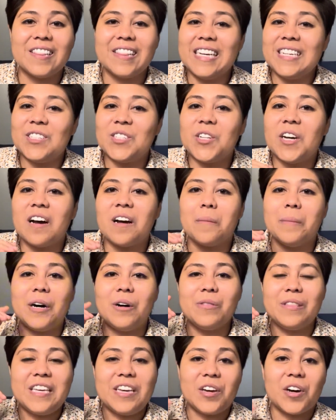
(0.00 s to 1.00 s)
let's talk
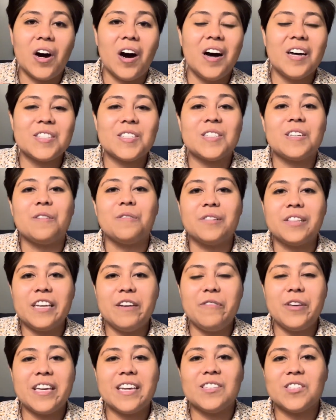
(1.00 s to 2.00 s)
about the cost of
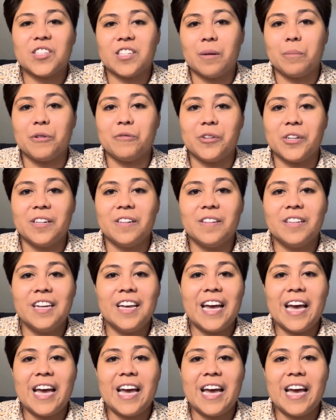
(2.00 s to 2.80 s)
living in Summerville.